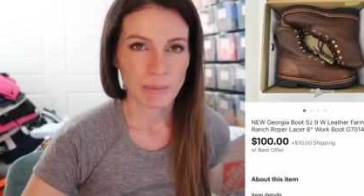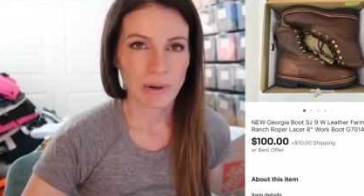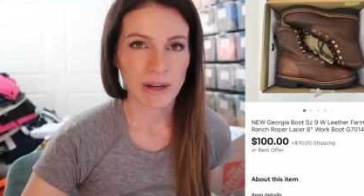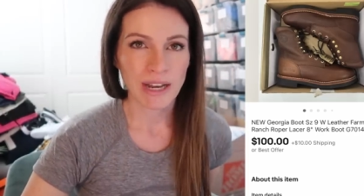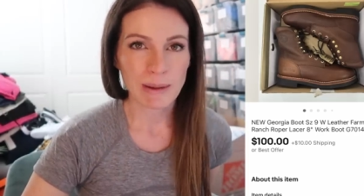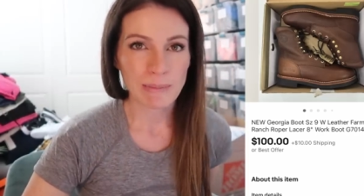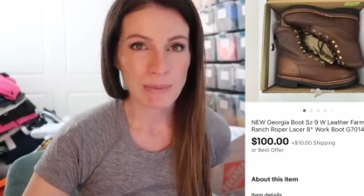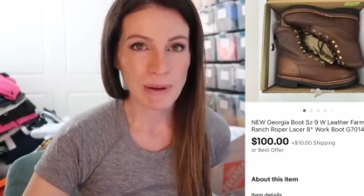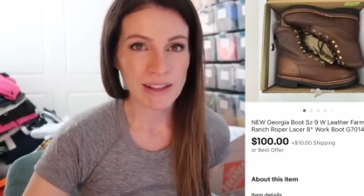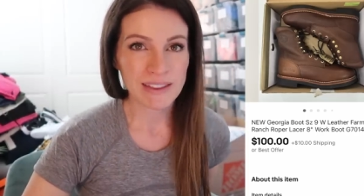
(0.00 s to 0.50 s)
but
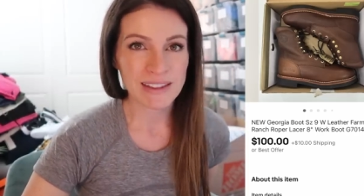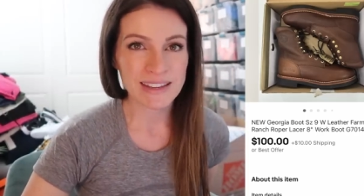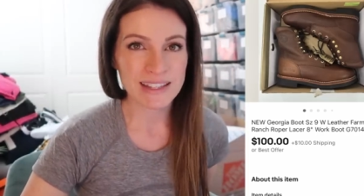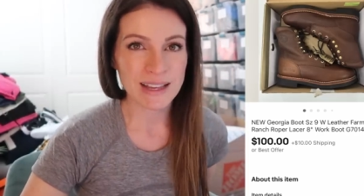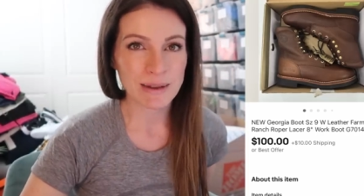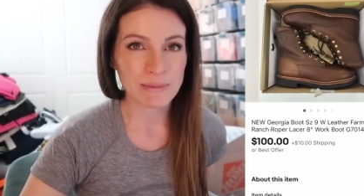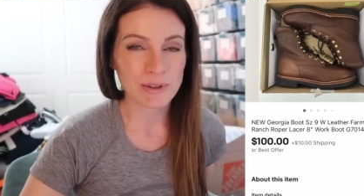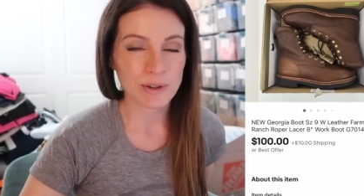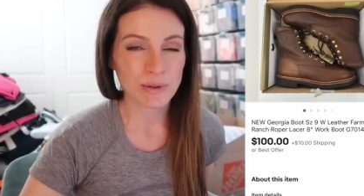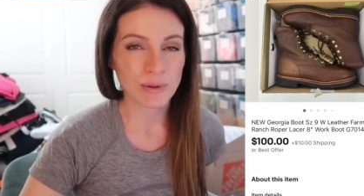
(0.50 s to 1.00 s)
I picked these
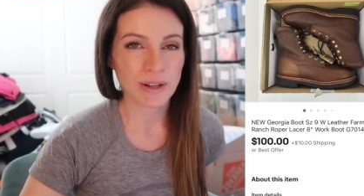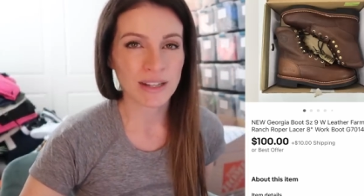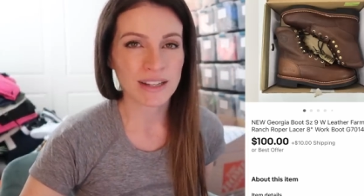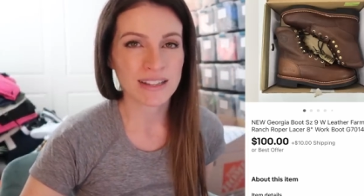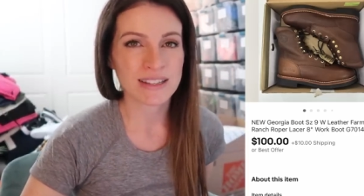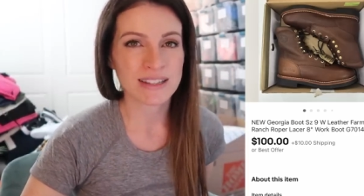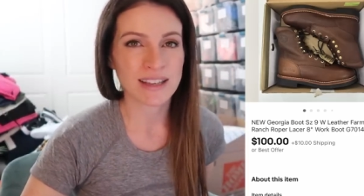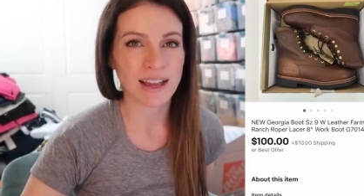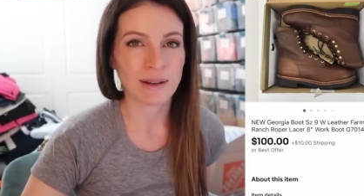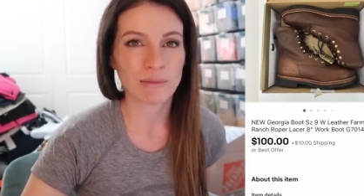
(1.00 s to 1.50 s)
up doing
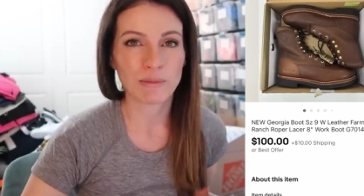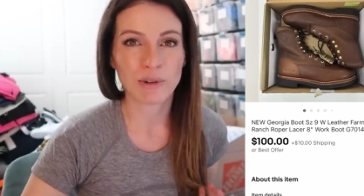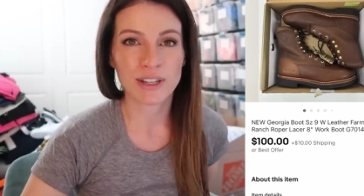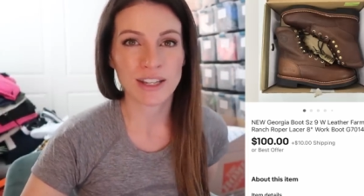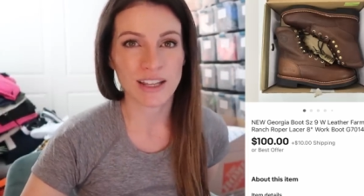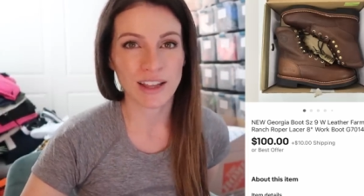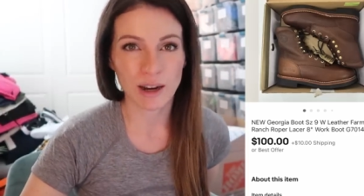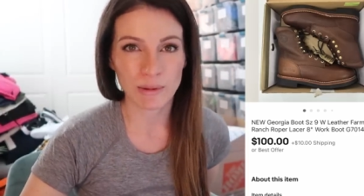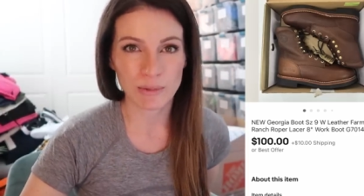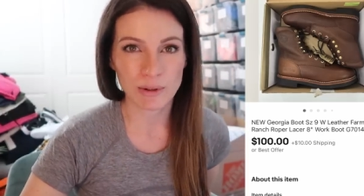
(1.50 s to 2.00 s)
some
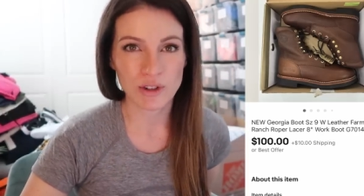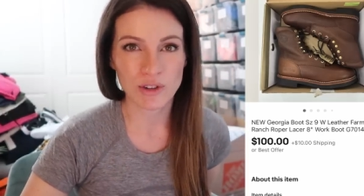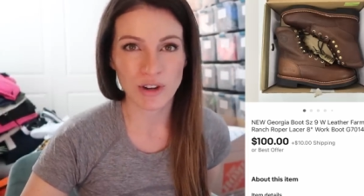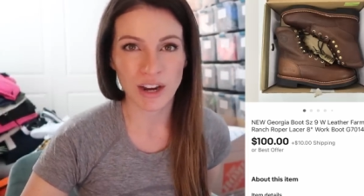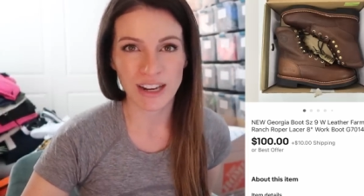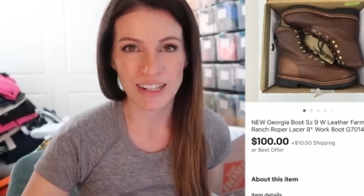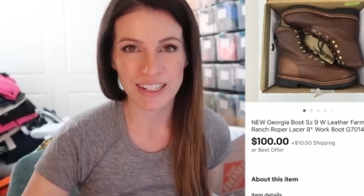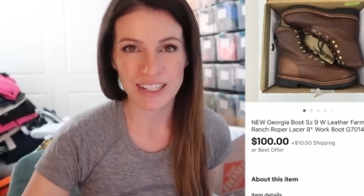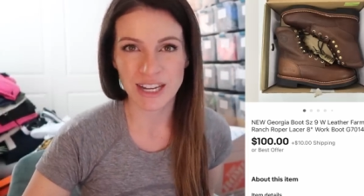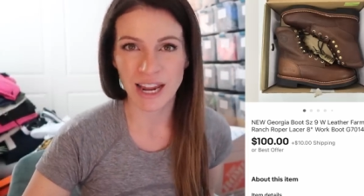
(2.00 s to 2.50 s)
retail
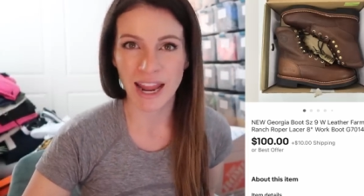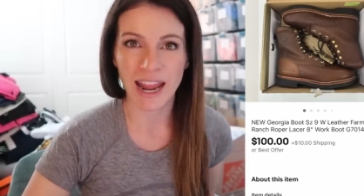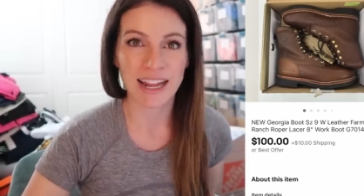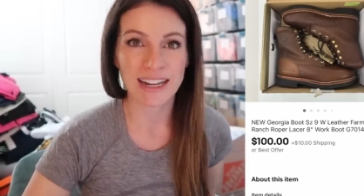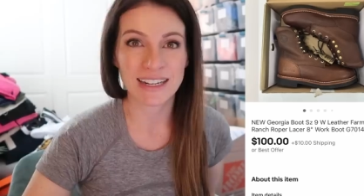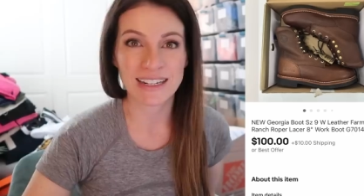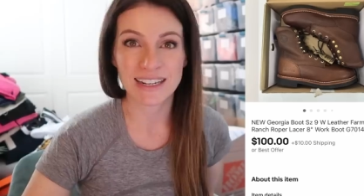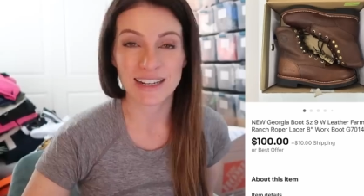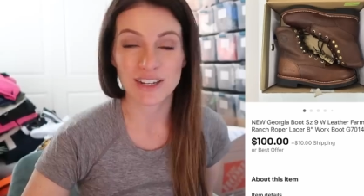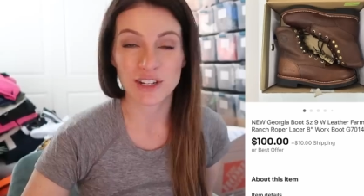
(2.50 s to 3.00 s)
arbitrage,
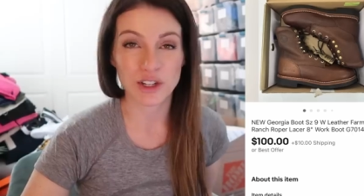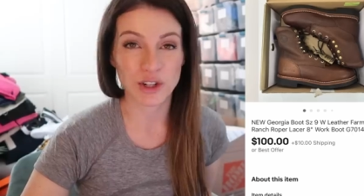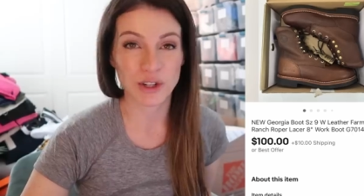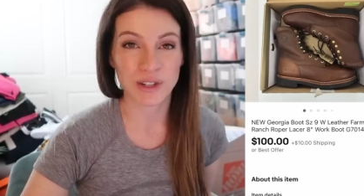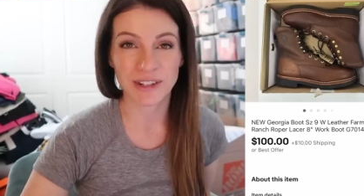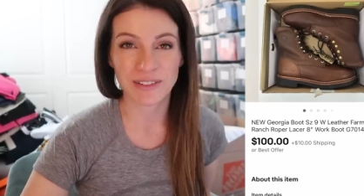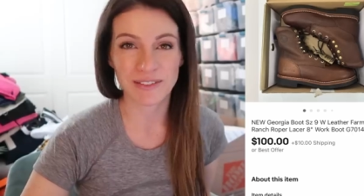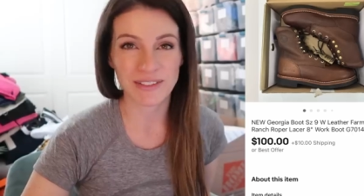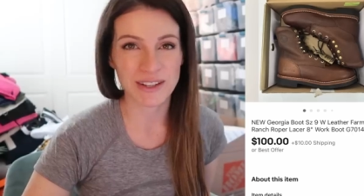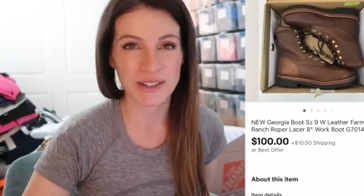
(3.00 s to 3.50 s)
and sure
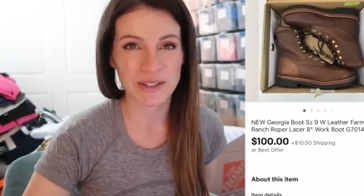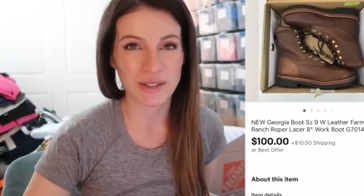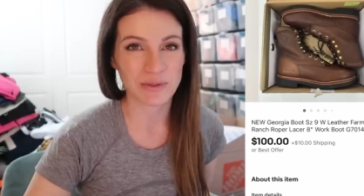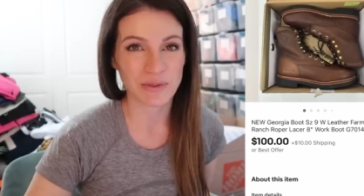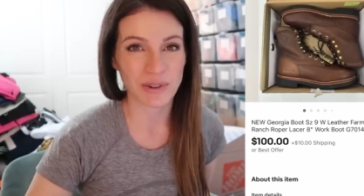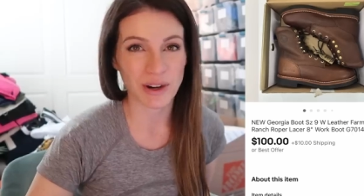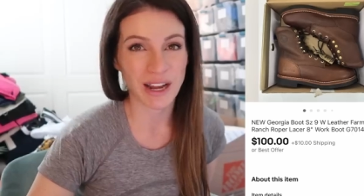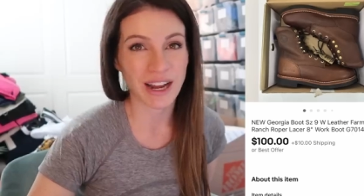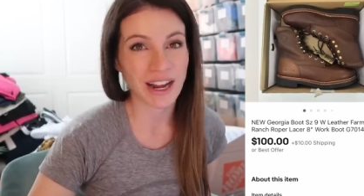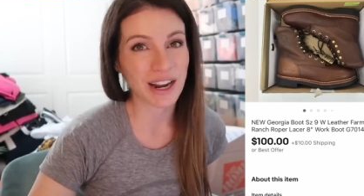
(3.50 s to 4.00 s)
enough, they sold
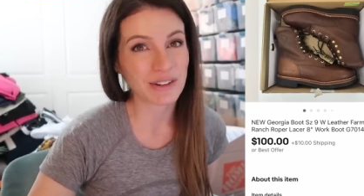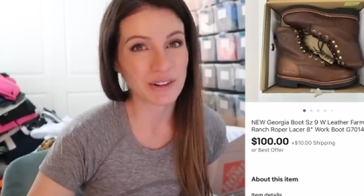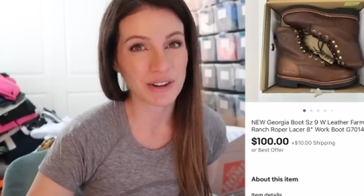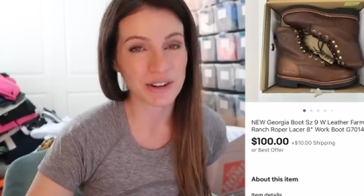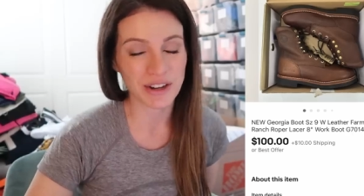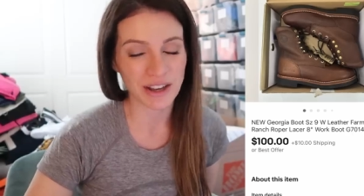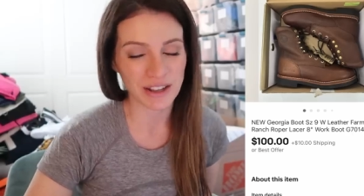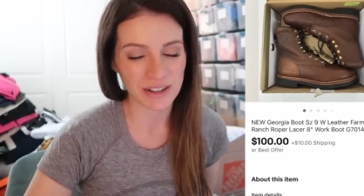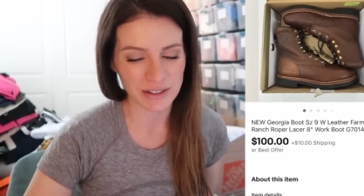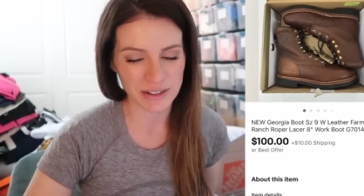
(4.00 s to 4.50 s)
for
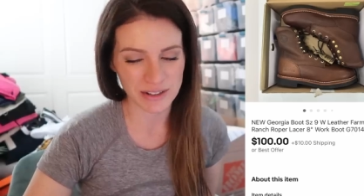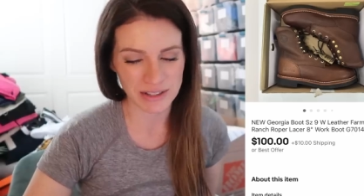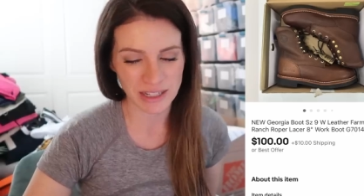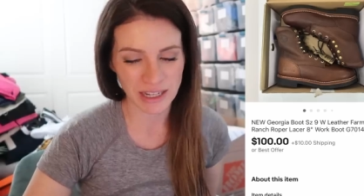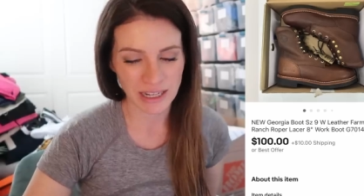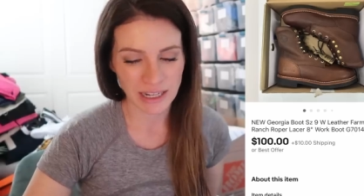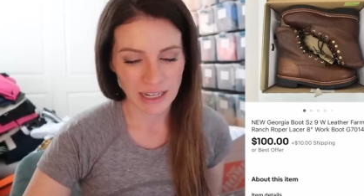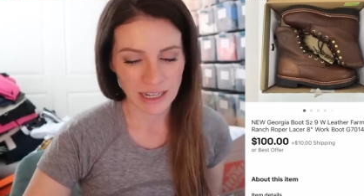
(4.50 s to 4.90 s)
$100.